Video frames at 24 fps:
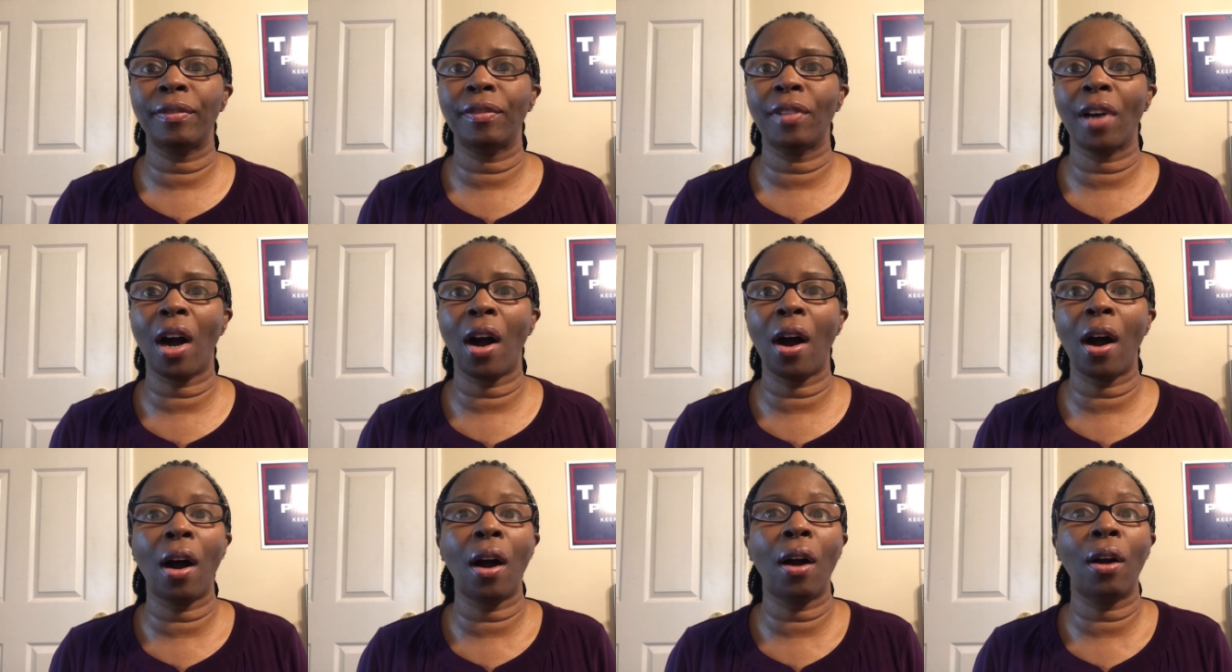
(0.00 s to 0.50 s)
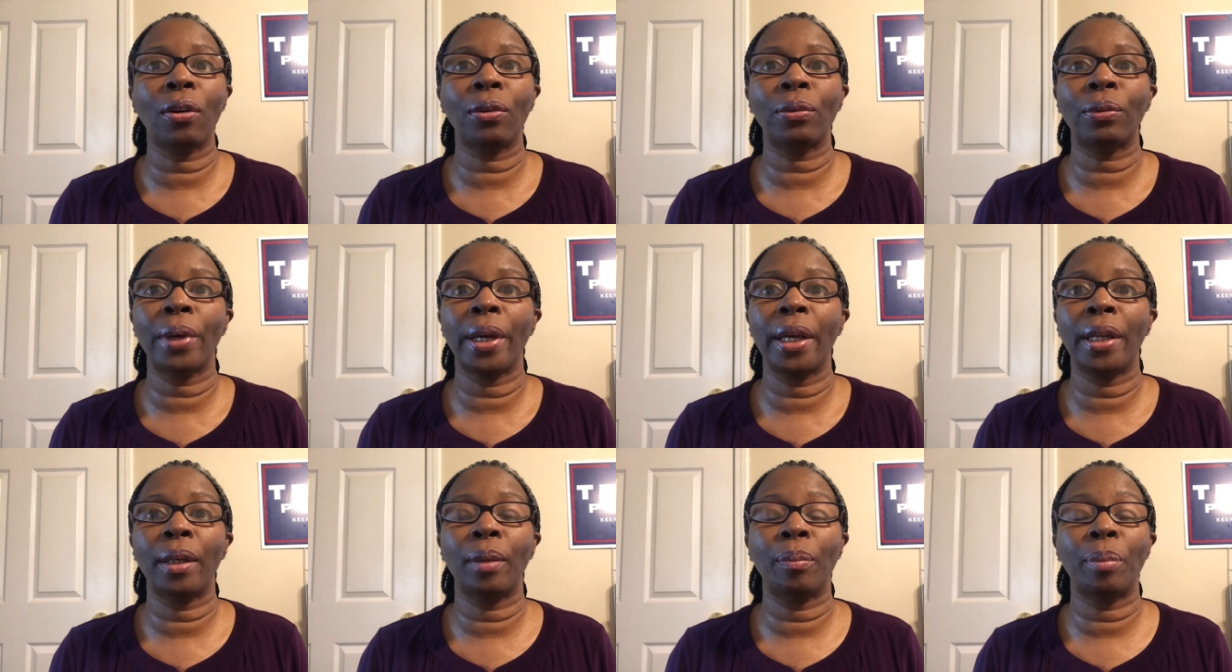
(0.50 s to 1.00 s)
have
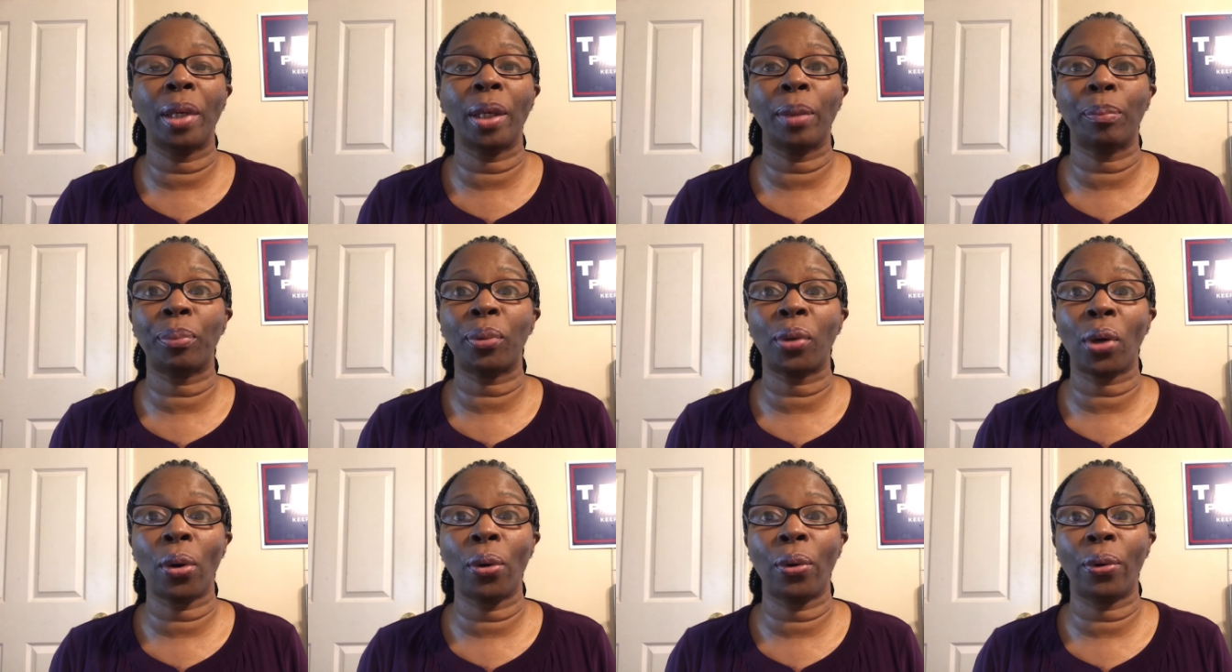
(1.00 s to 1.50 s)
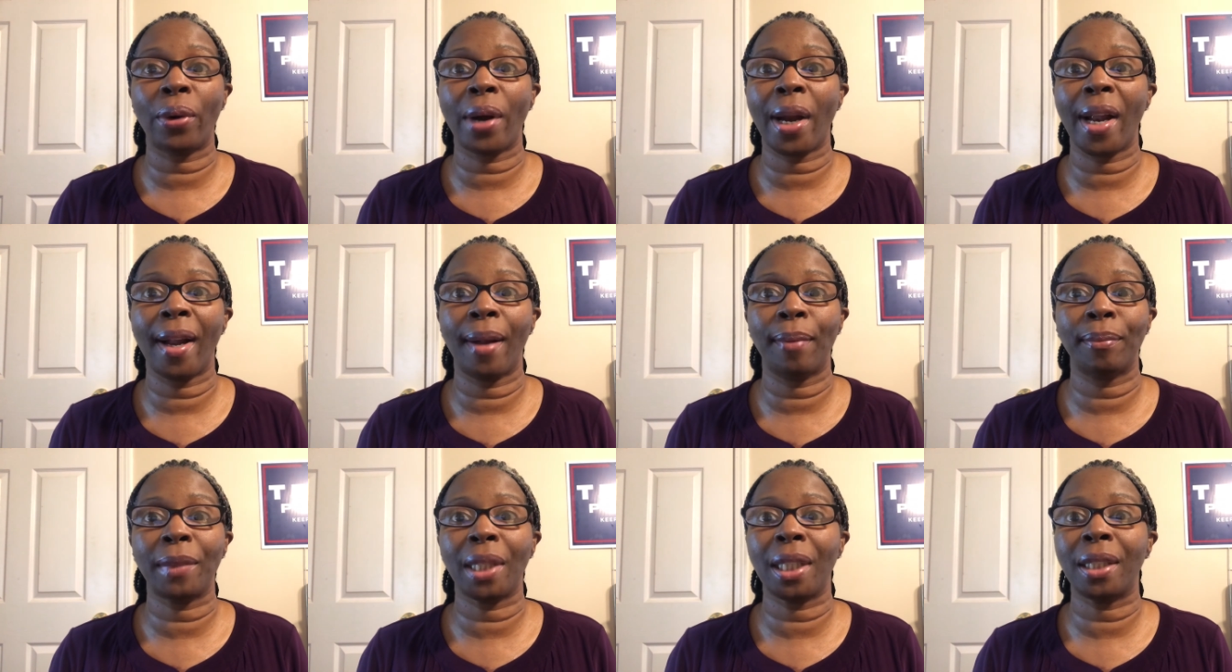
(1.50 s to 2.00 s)
already been
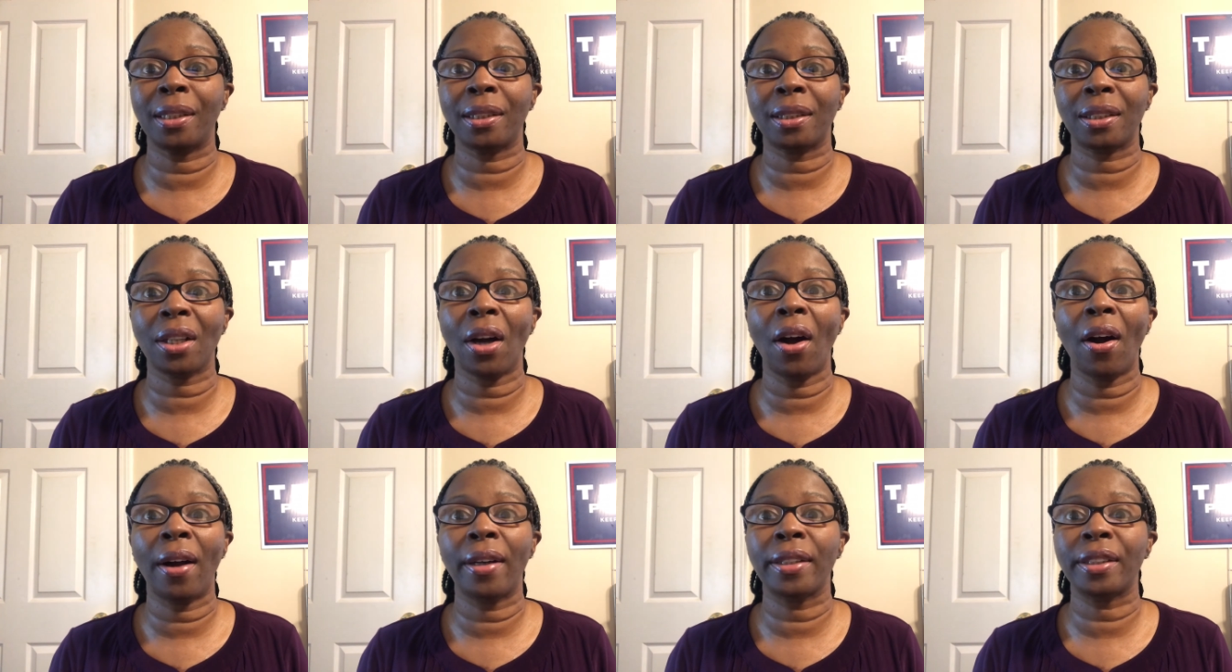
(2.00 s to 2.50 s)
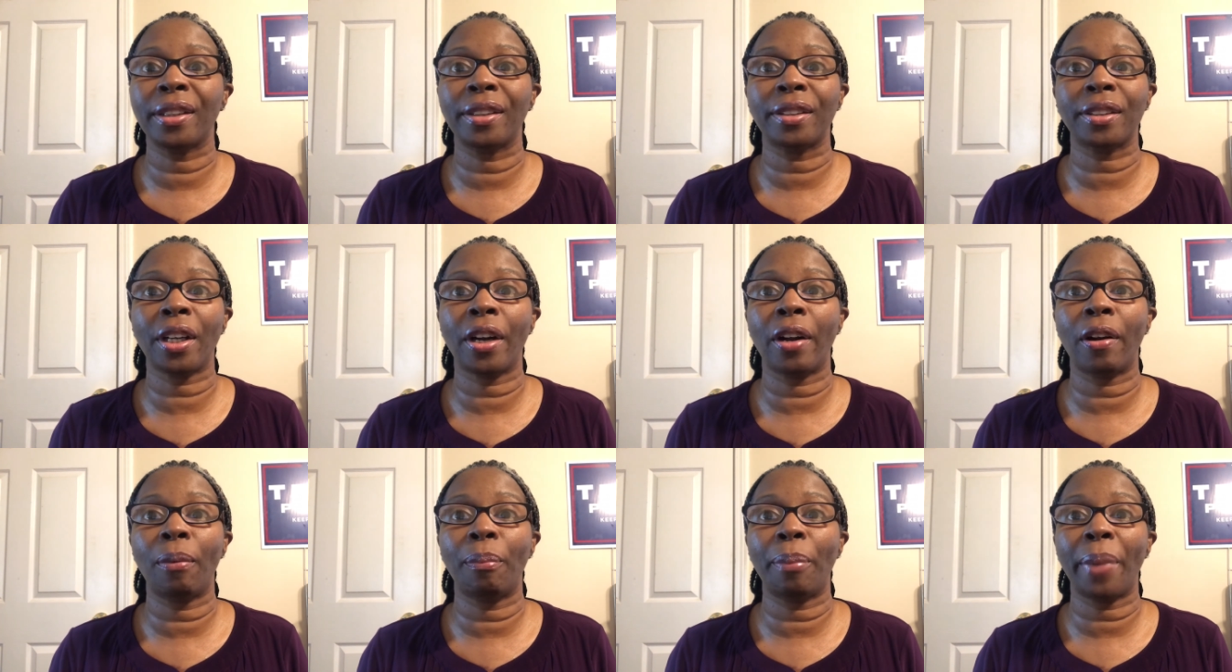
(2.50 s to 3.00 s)
programmed and it's hard to
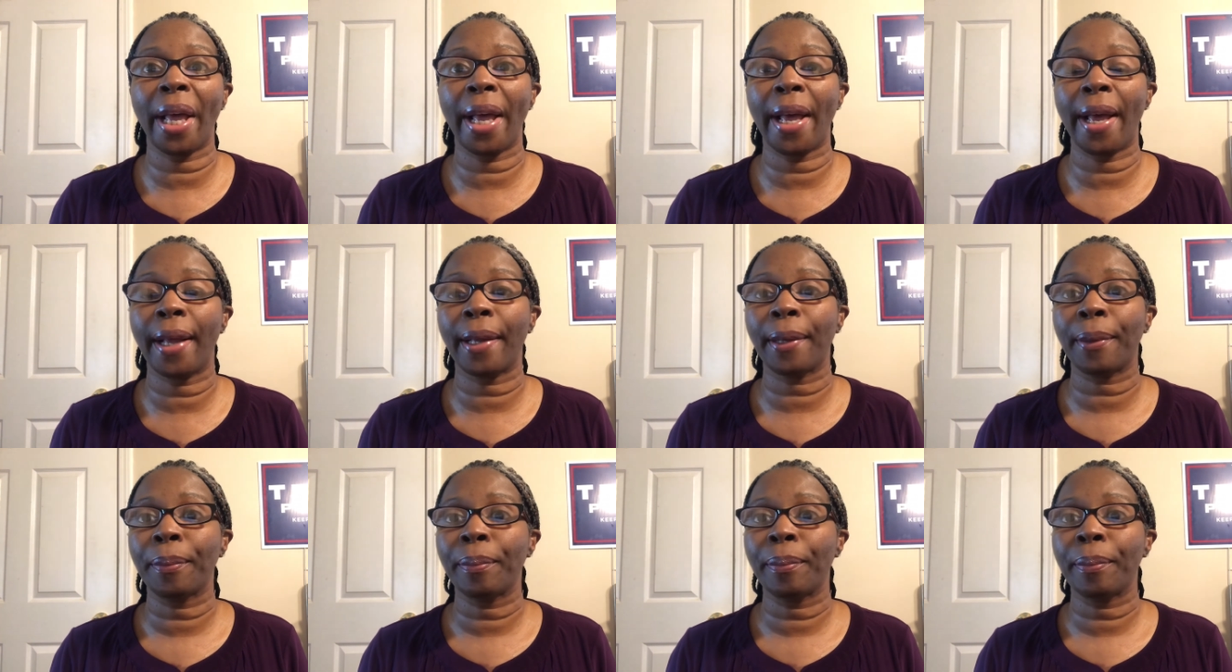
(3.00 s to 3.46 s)
turn back.